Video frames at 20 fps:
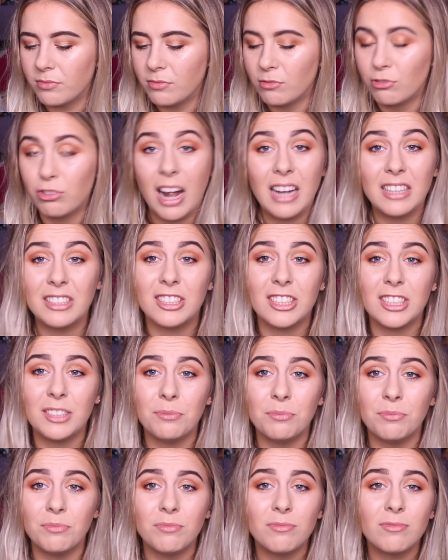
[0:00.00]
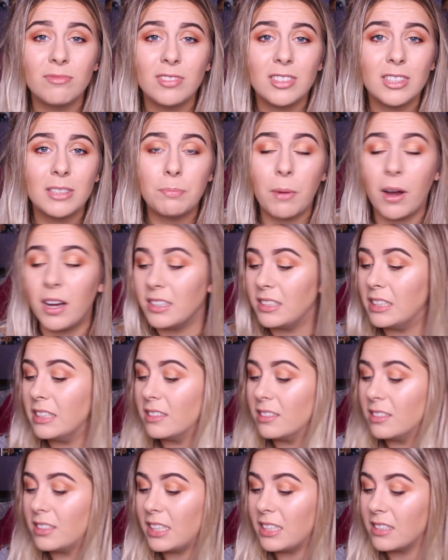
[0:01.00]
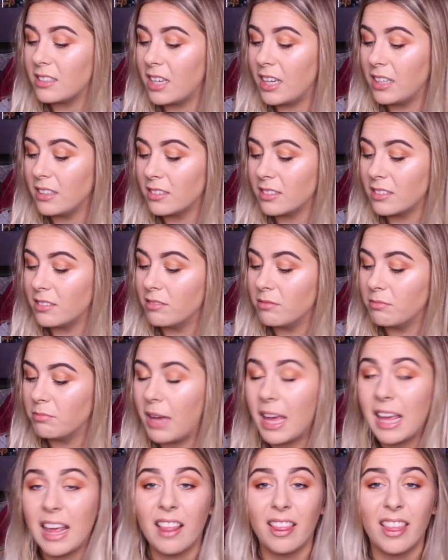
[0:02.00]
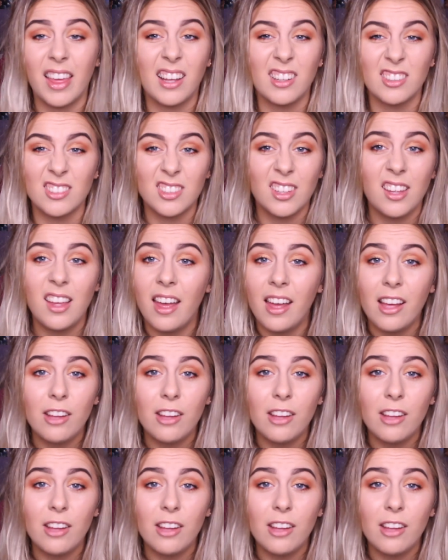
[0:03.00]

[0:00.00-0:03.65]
random spices and seasonings and making things.